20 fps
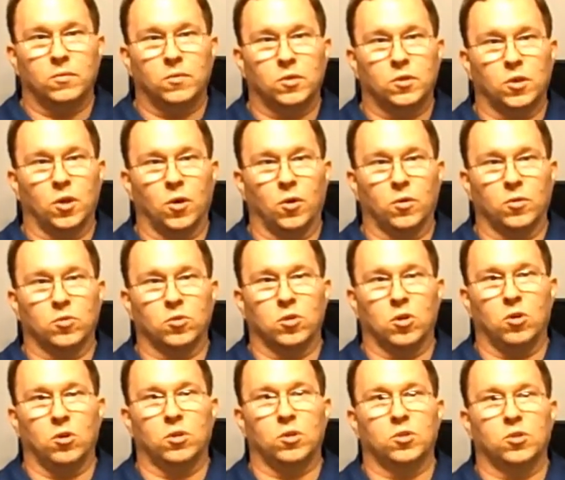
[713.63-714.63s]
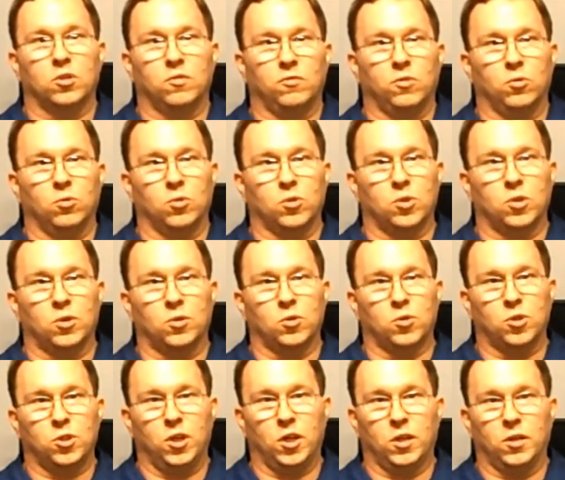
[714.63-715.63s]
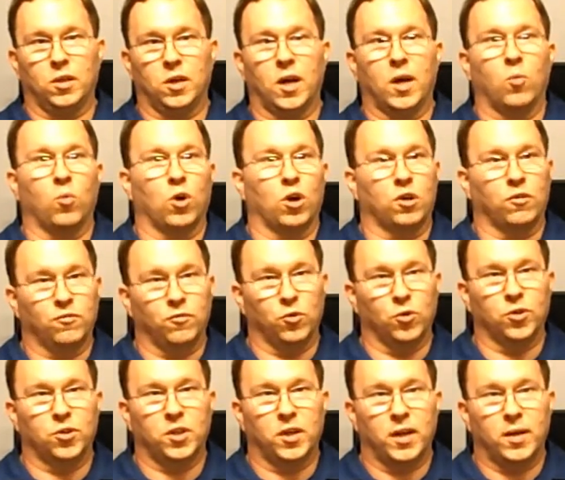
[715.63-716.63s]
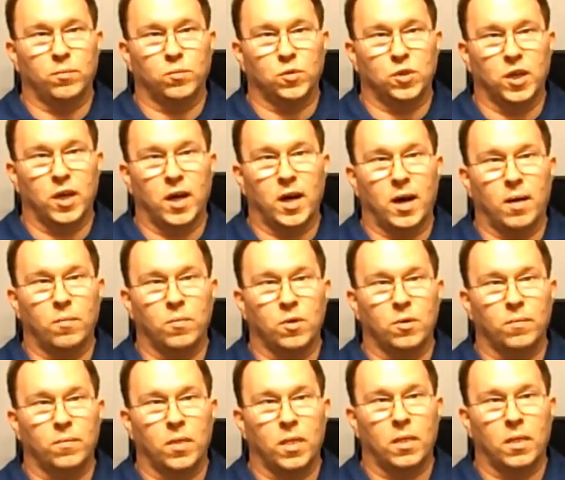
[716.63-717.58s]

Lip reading: So as long as the viewers understand that I work a full-time job,